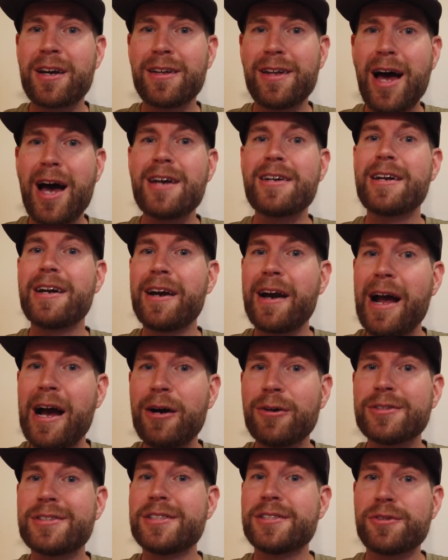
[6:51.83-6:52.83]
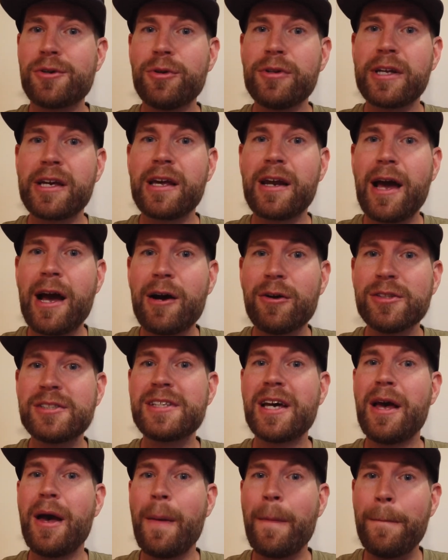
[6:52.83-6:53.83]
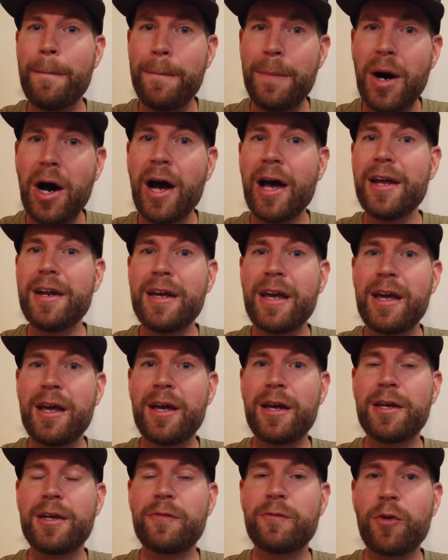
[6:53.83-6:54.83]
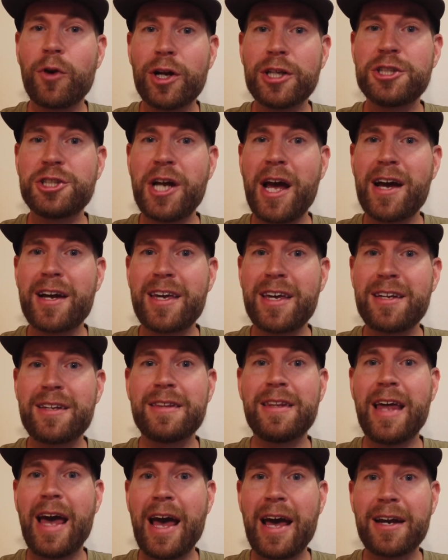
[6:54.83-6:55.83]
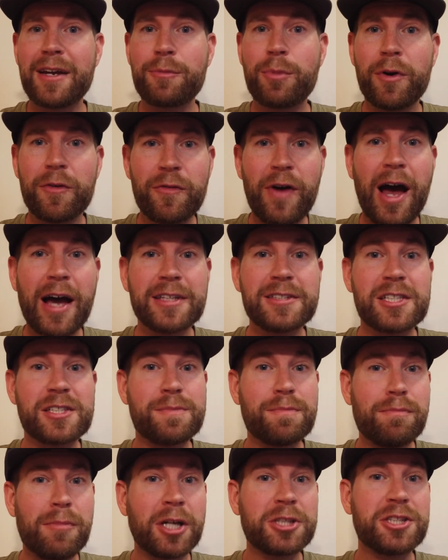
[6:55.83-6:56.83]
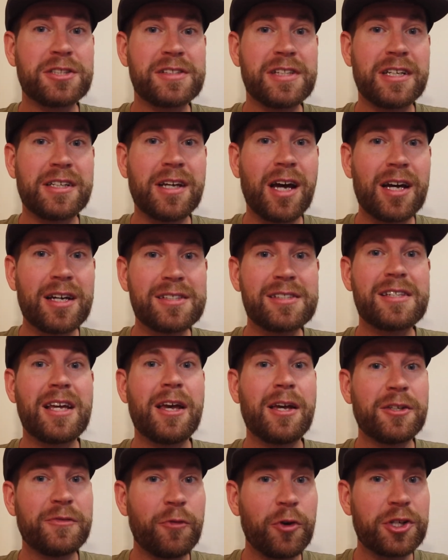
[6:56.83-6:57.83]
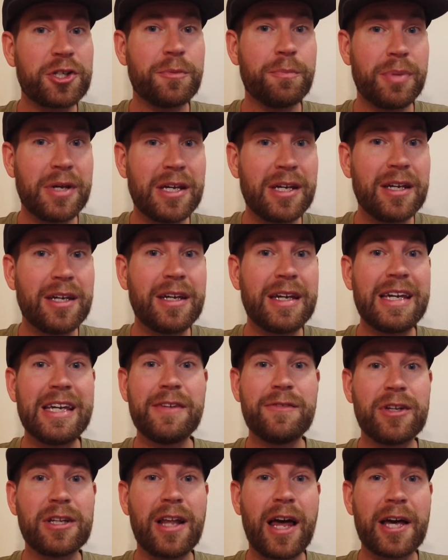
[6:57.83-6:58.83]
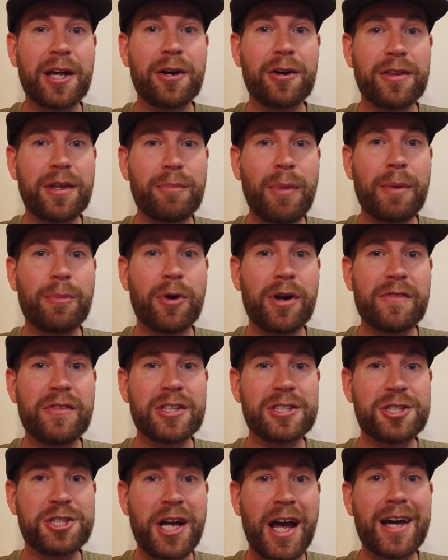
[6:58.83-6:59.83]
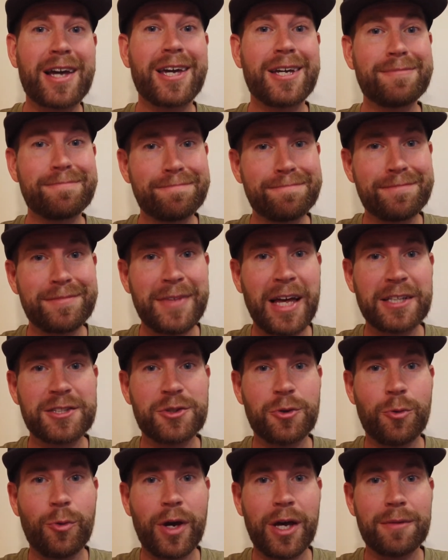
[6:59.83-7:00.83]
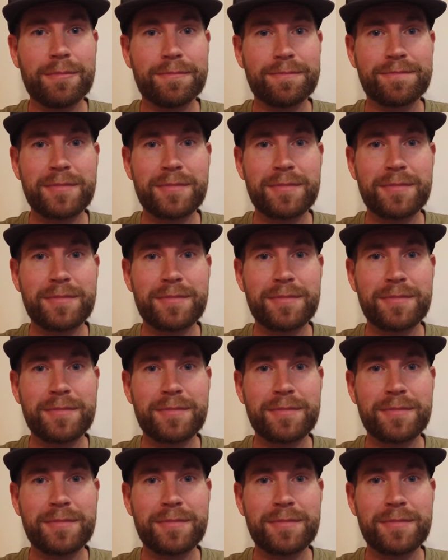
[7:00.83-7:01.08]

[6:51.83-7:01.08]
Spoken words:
a lot, and an ounce is only an ounce, but for a jacket that provides as much as it does, for it to be even lighter than my previous jacket, that's a win.